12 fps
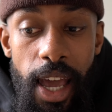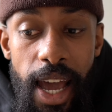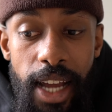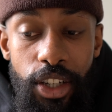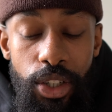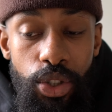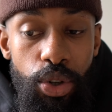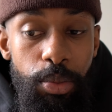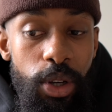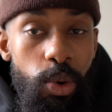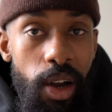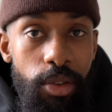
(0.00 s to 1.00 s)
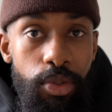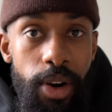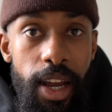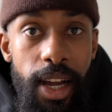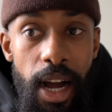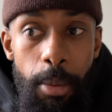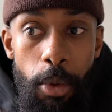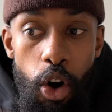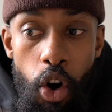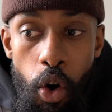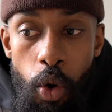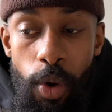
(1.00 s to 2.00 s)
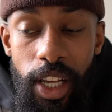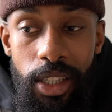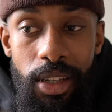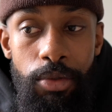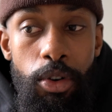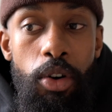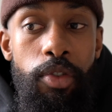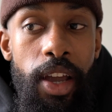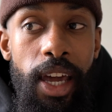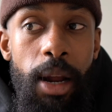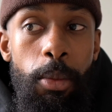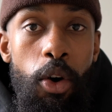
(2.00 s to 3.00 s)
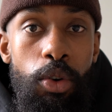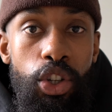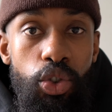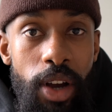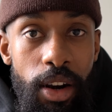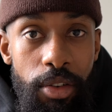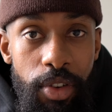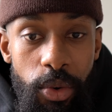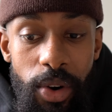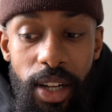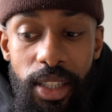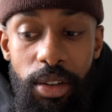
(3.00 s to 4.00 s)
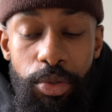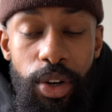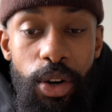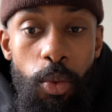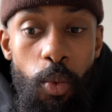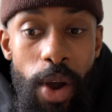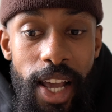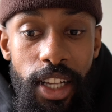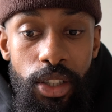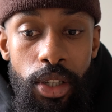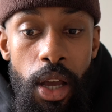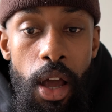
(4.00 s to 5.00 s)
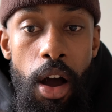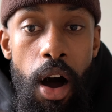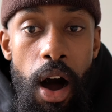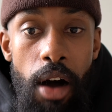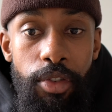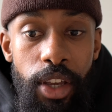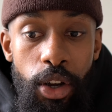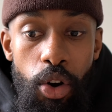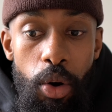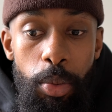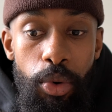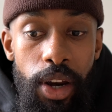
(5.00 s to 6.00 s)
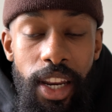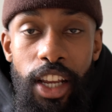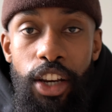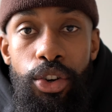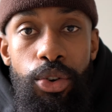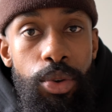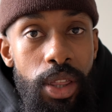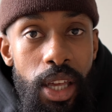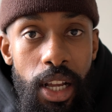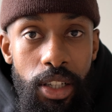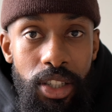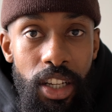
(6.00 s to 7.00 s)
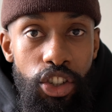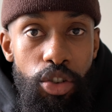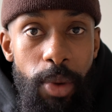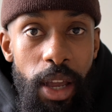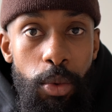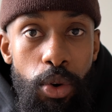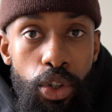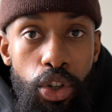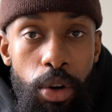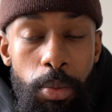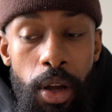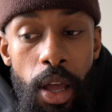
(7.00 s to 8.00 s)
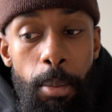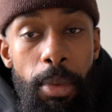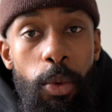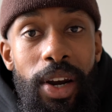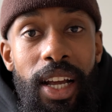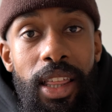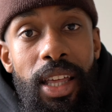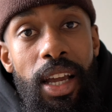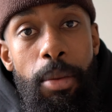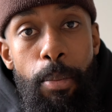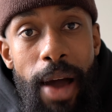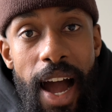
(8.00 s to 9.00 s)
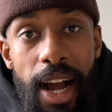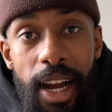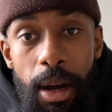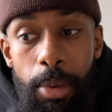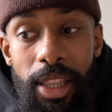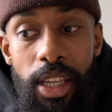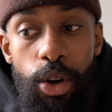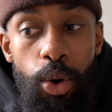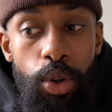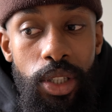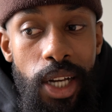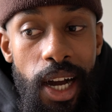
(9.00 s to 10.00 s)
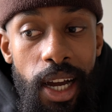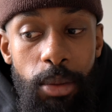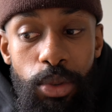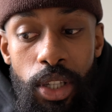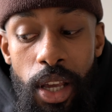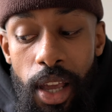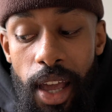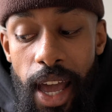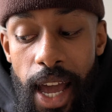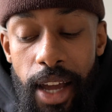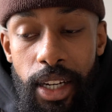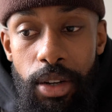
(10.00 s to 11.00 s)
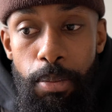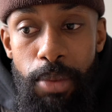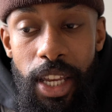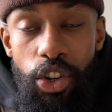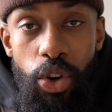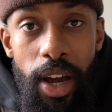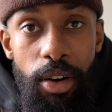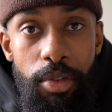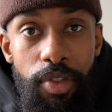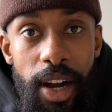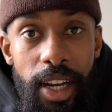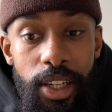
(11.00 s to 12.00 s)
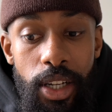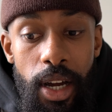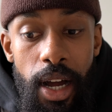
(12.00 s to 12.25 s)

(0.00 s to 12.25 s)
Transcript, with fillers: And to be quite frank, I'm always evolving and I'm always trying to figure out different ways of incorporating new things into my wardrobe. But when I think back about the old times and me trying to find